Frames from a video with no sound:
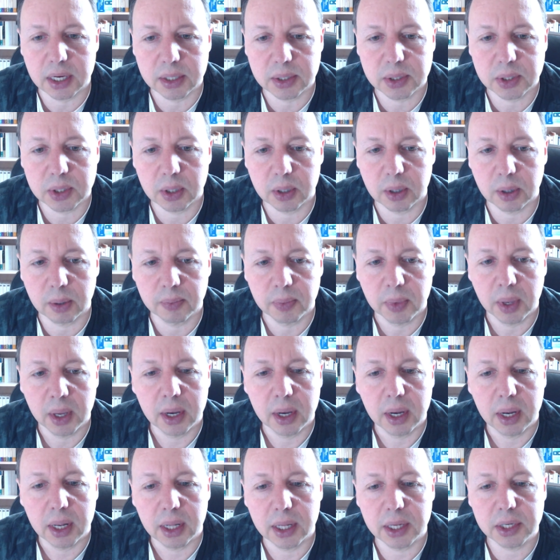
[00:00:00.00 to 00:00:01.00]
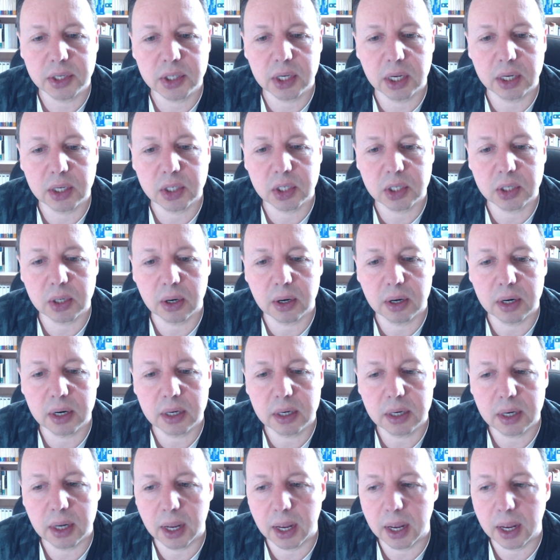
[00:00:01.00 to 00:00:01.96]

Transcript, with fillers: So let's get started.